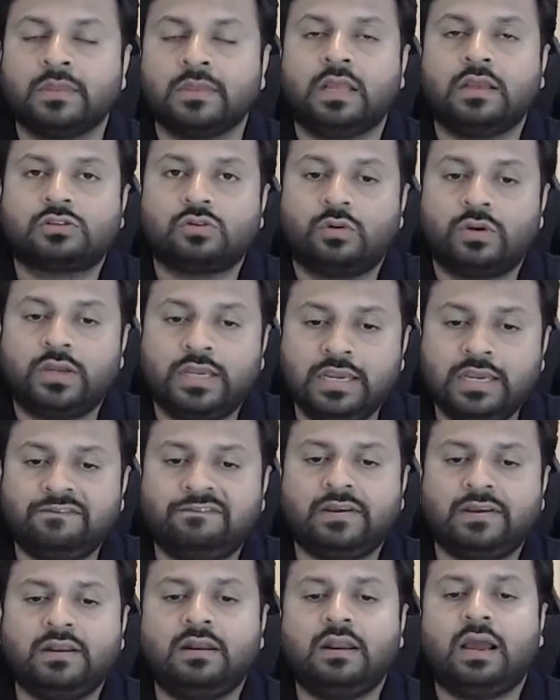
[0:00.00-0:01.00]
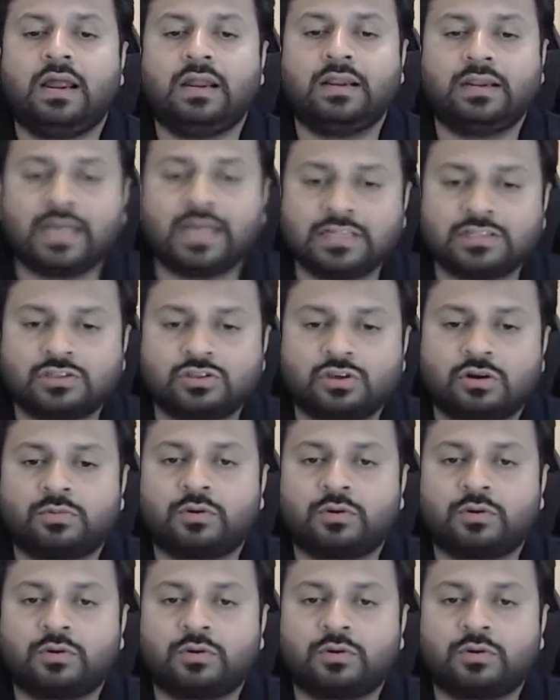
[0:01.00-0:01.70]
So he will attach your